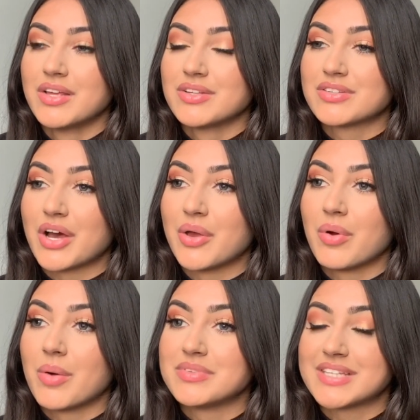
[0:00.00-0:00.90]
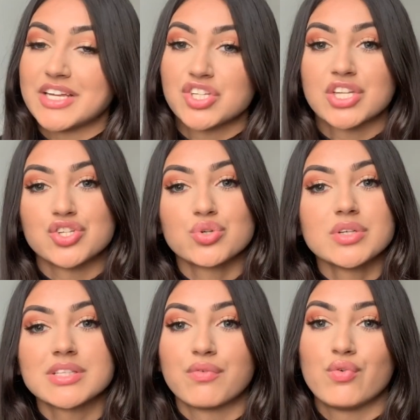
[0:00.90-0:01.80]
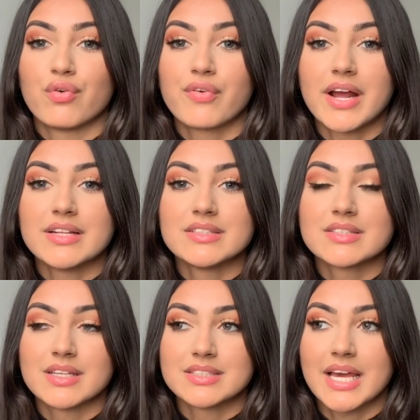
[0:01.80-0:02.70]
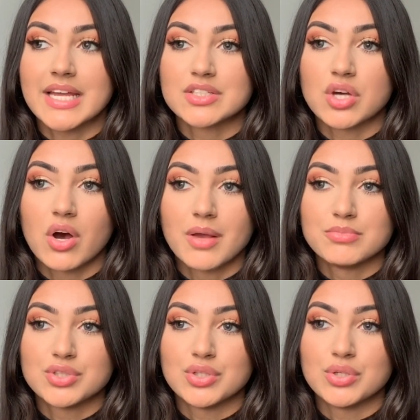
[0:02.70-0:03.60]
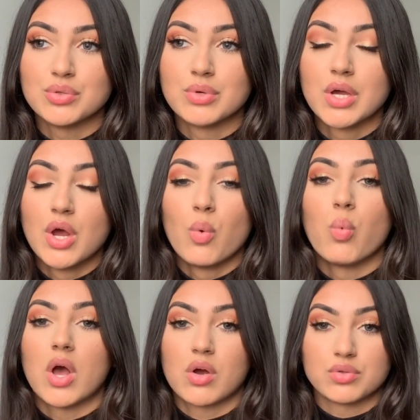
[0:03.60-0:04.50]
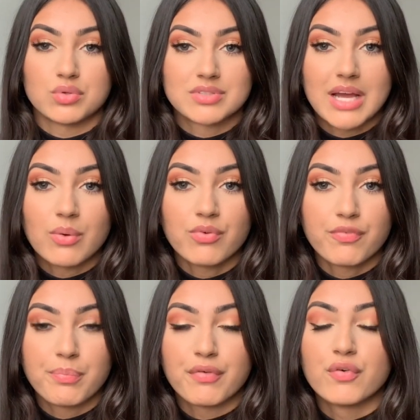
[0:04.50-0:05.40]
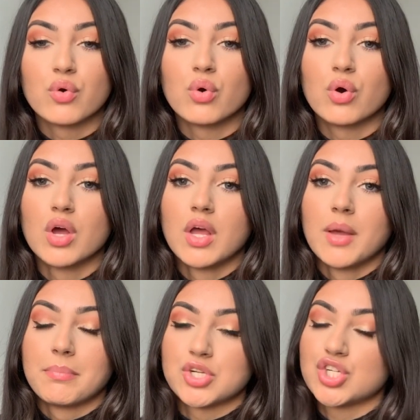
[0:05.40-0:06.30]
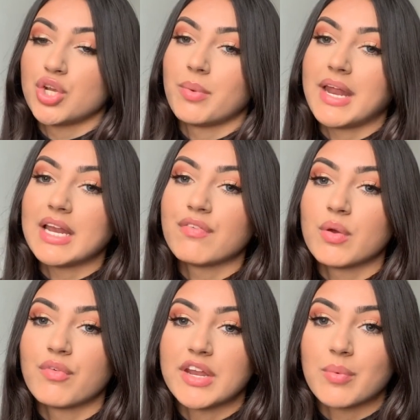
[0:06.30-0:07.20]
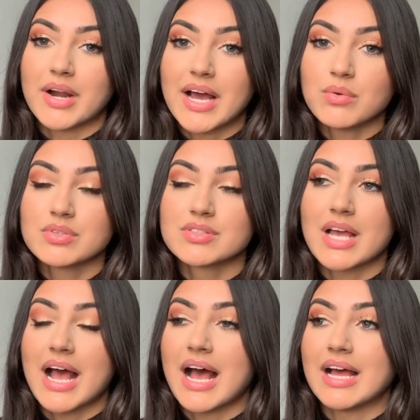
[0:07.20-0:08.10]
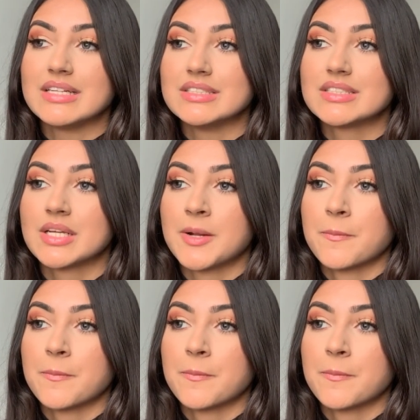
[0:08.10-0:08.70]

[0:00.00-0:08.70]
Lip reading: So I would say just enjoy yourself with your friends, take time to work on yourself before pursuing anything with anyone else, and